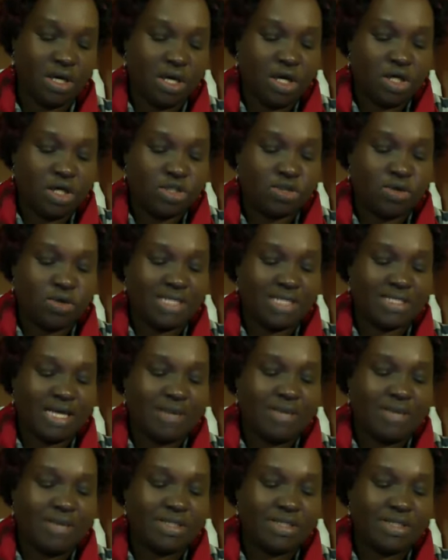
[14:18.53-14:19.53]
So
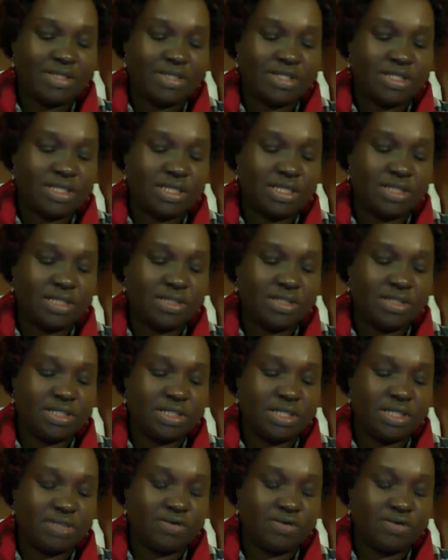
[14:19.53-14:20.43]
Alzheimer's disease